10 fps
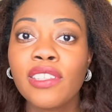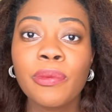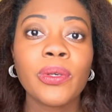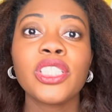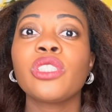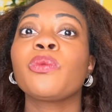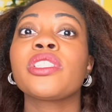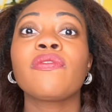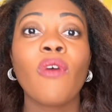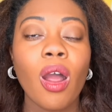liberation was
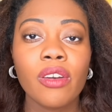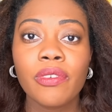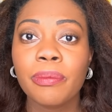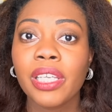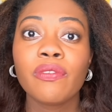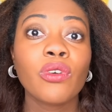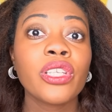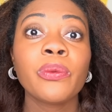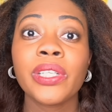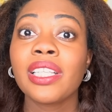far from being fully
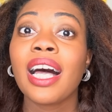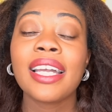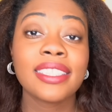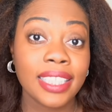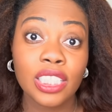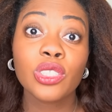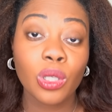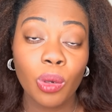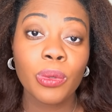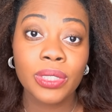realized in its
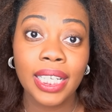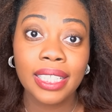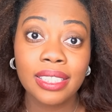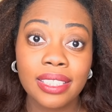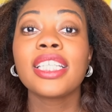global sense.